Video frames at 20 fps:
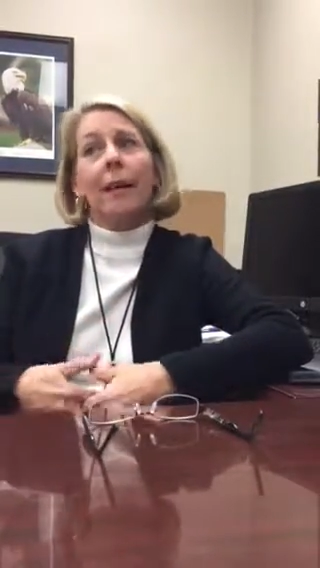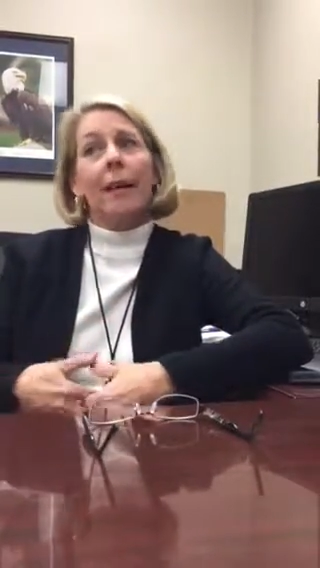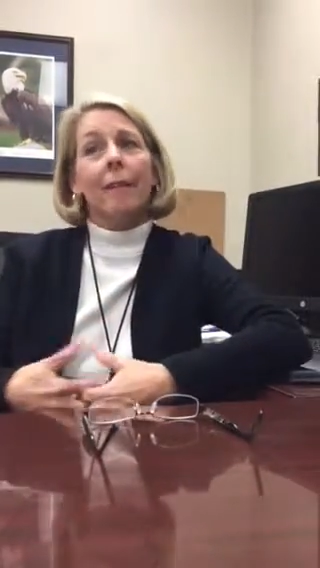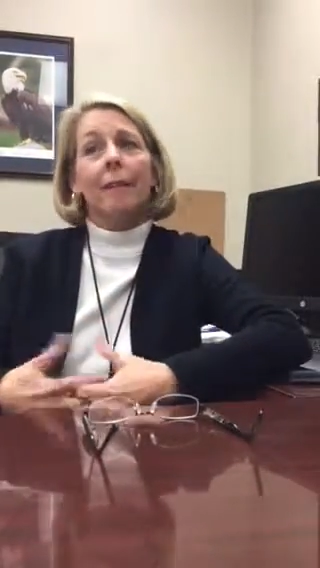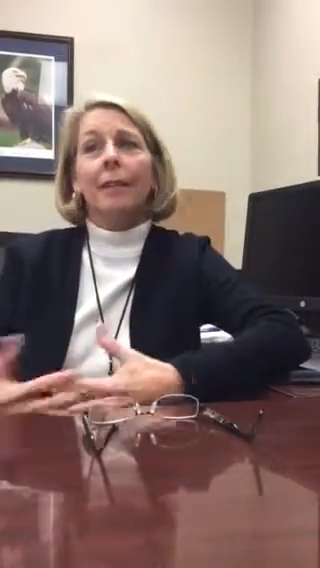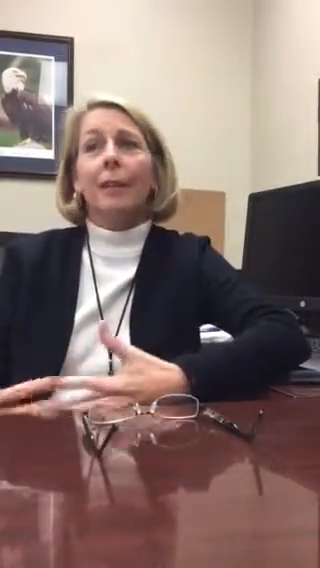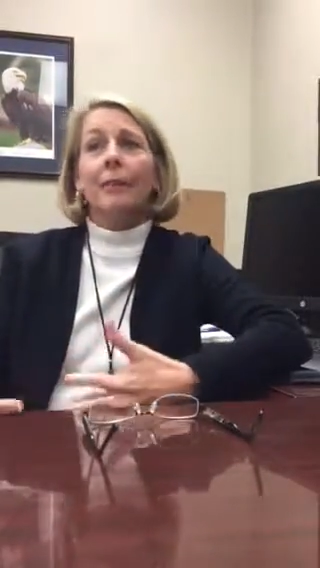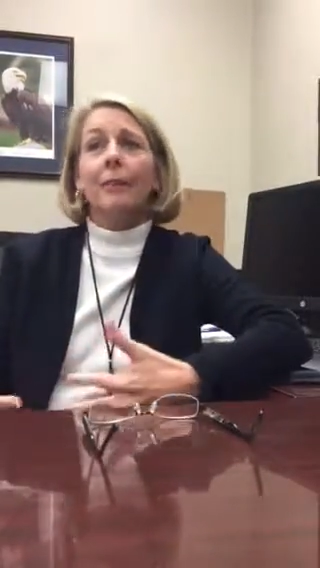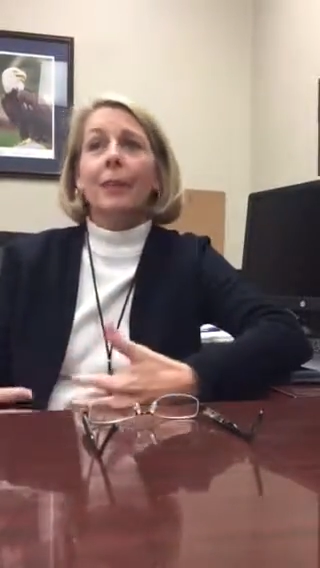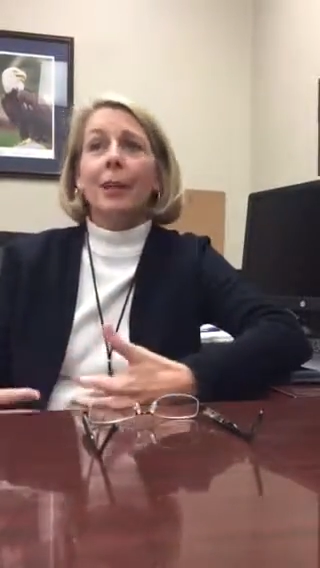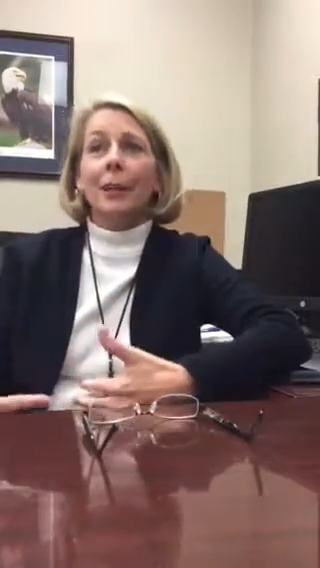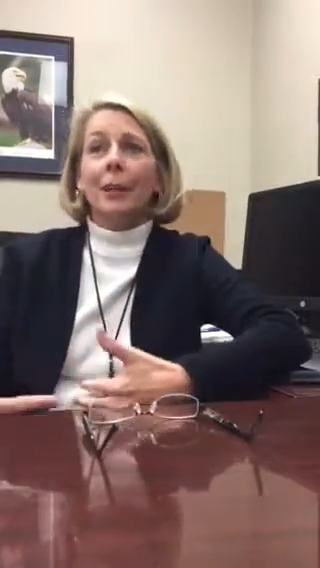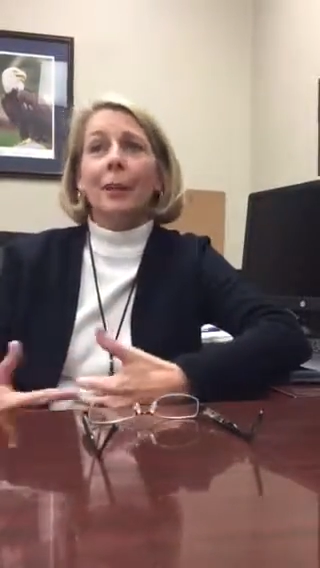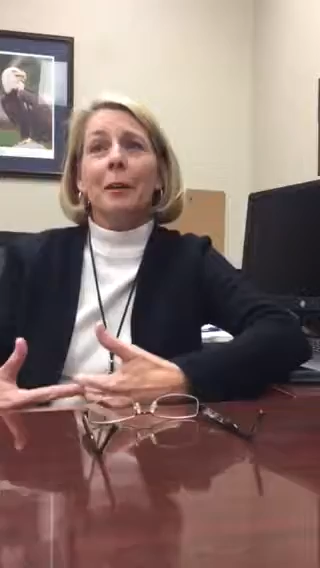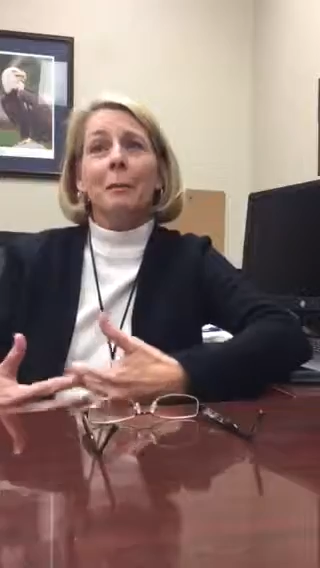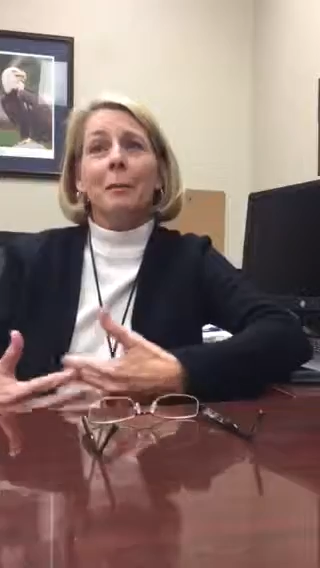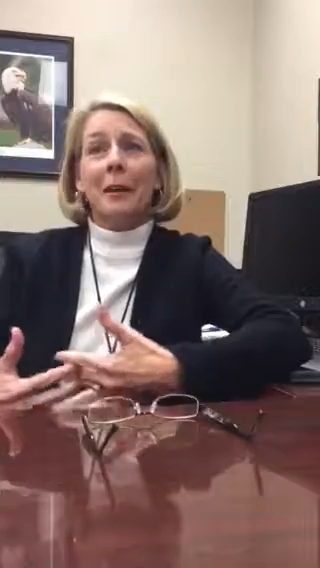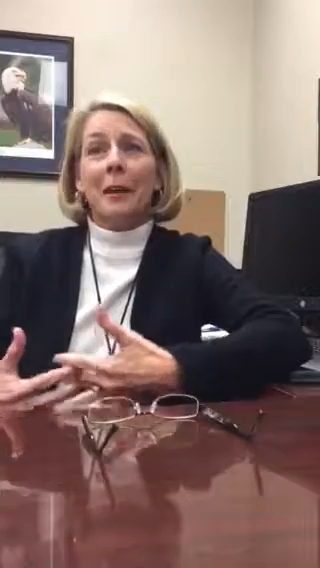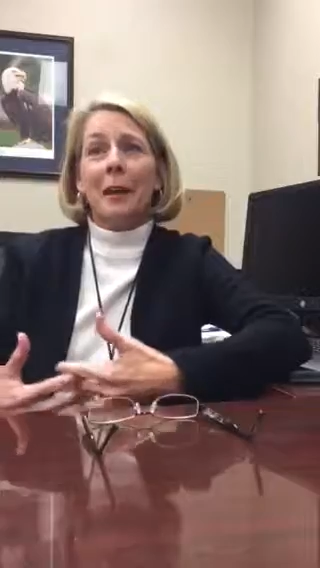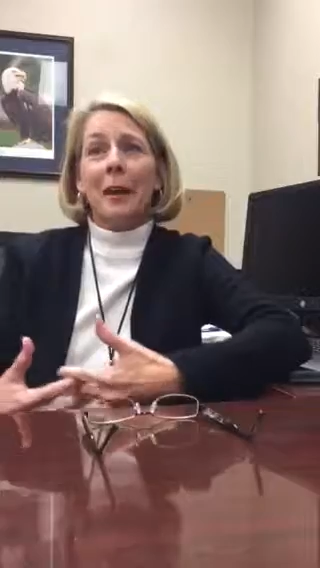And I've lived in
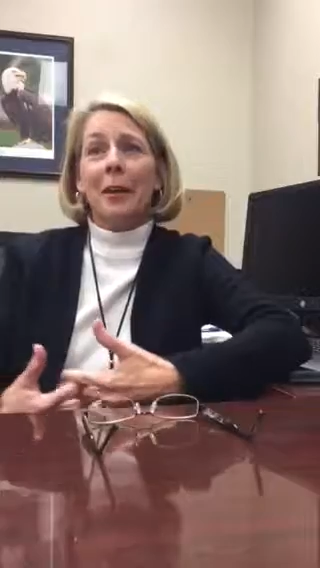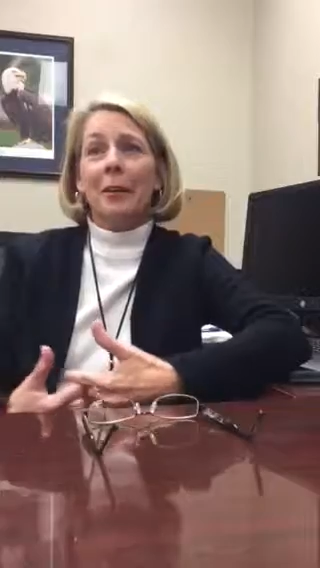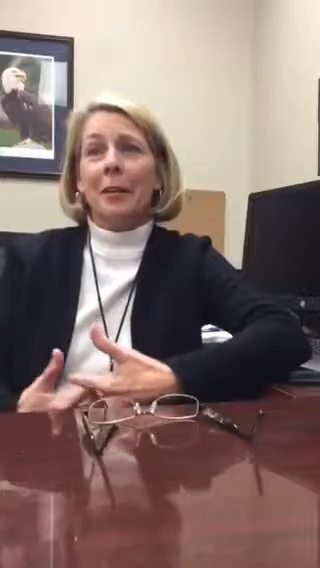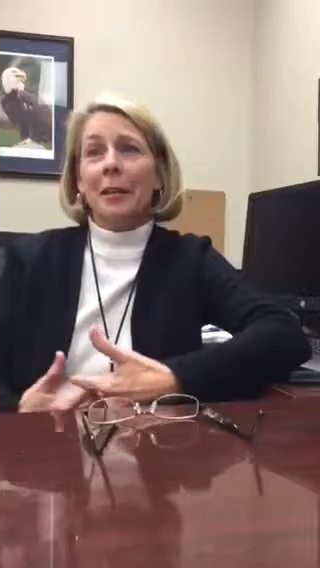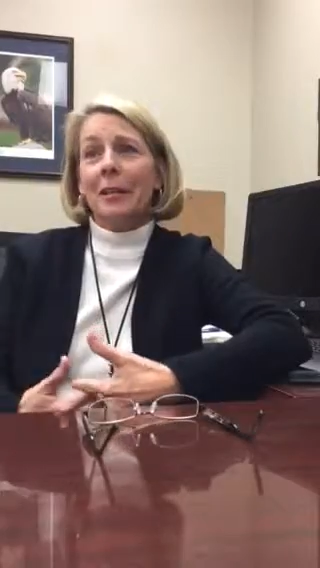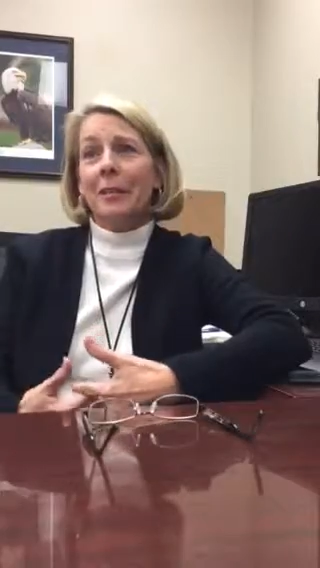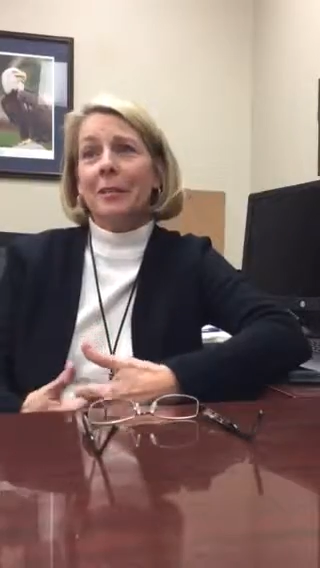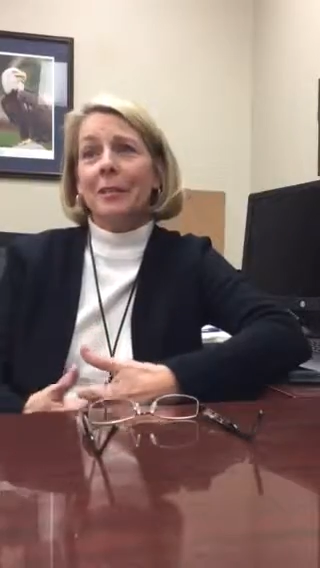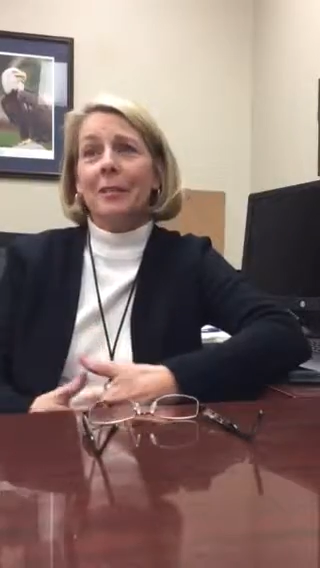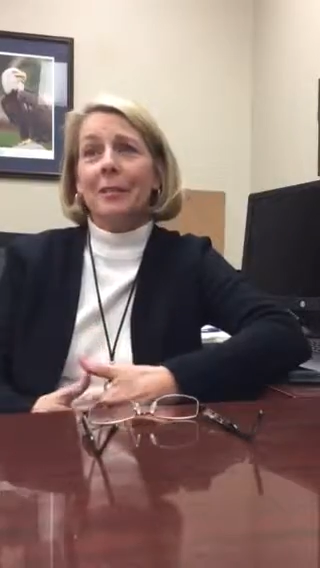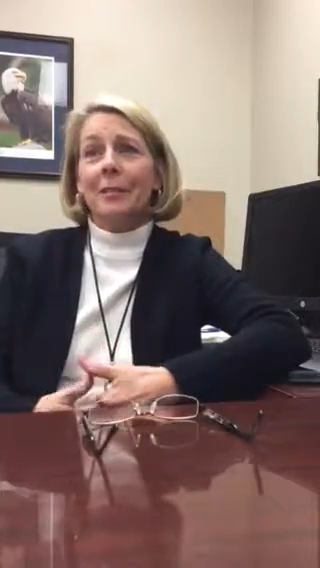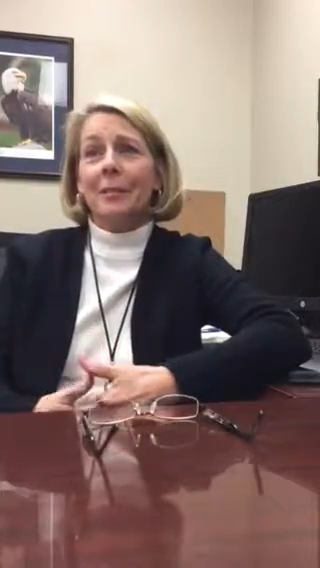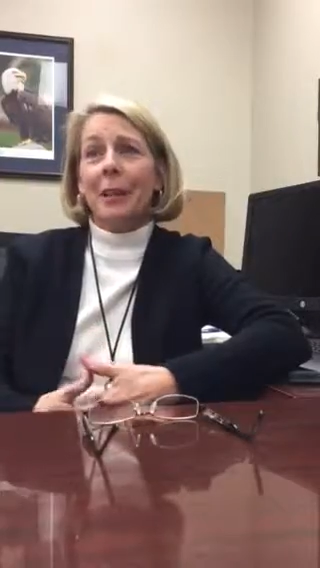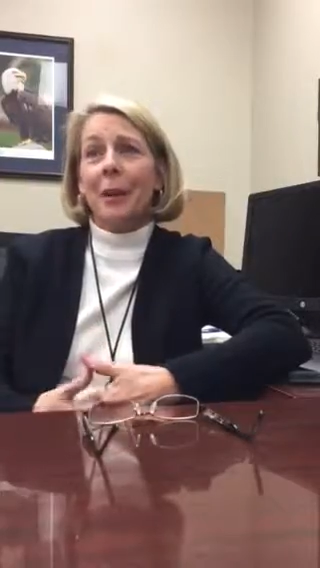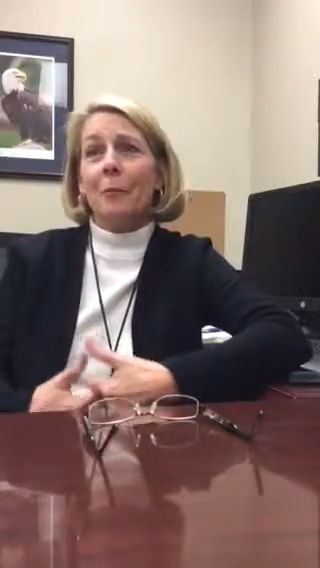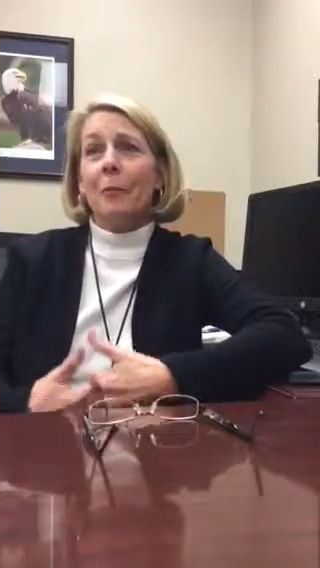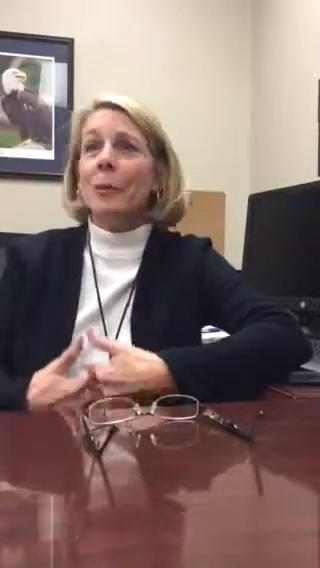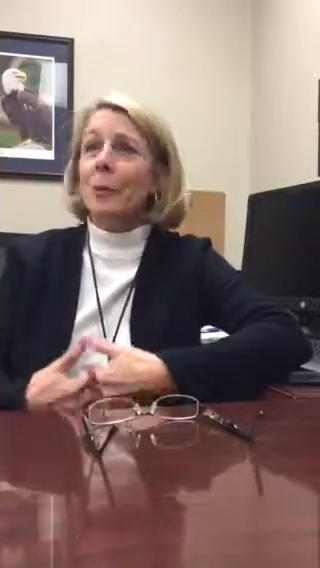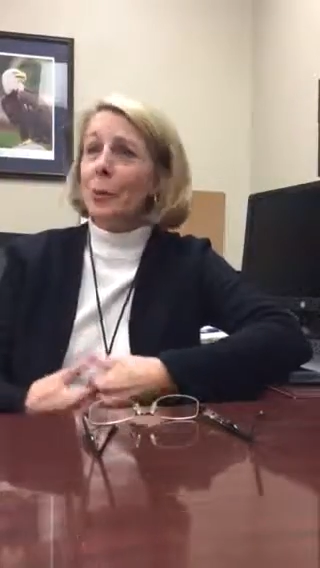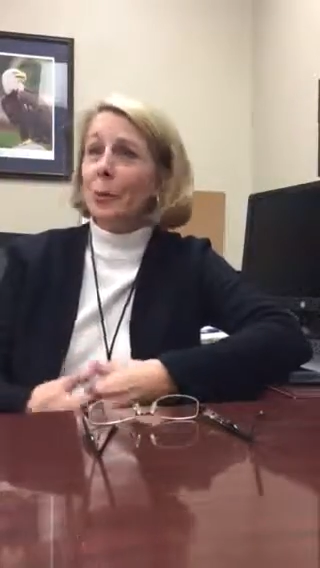Columbia County since
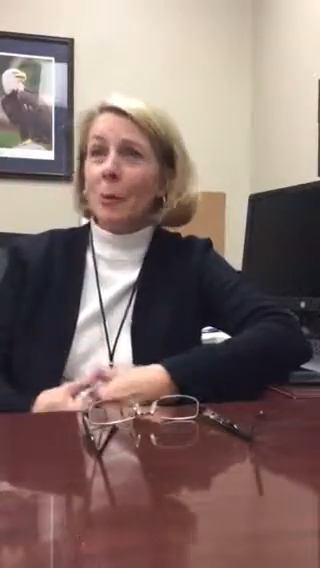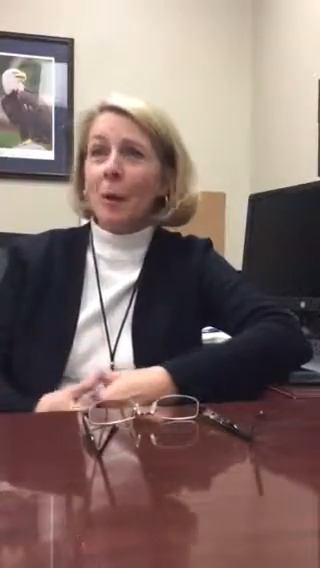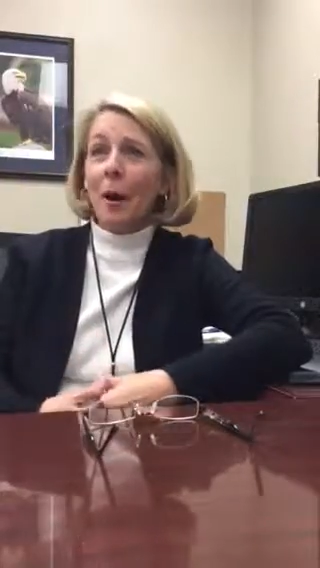I was